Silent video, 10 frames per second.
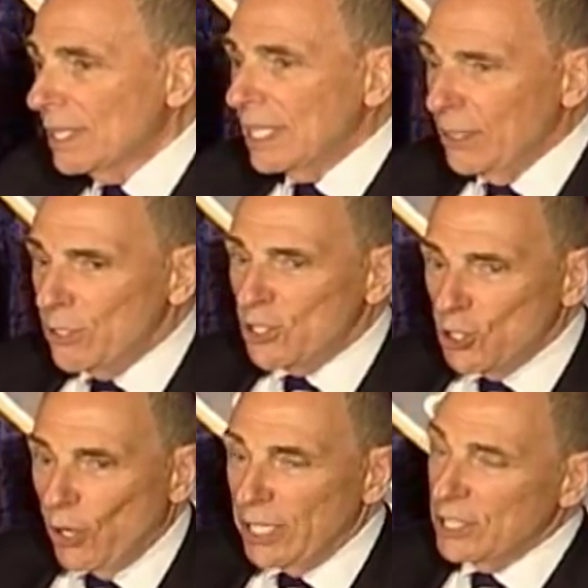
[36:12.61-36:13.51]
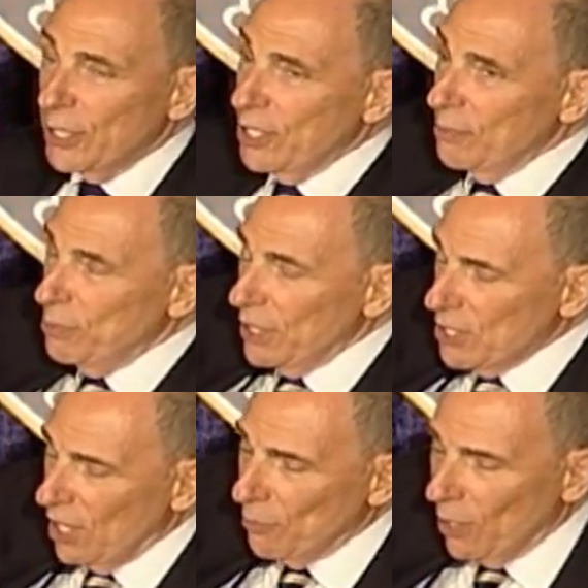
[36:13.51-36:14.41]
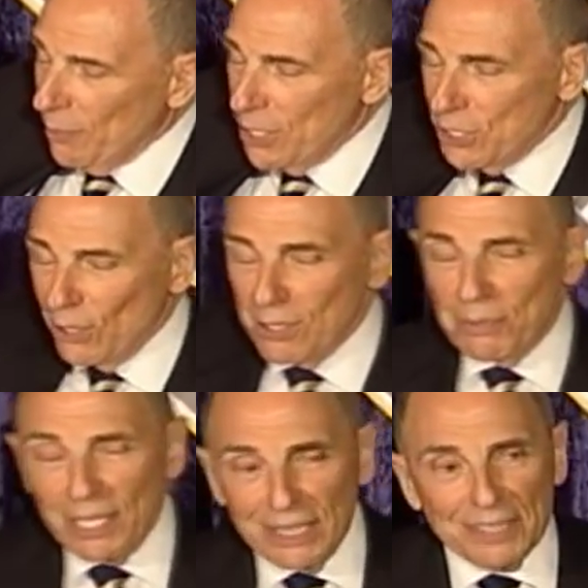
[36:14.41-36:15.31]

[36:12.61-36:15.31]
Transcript: he was short, so he couldn't put his arm around my shoulder, but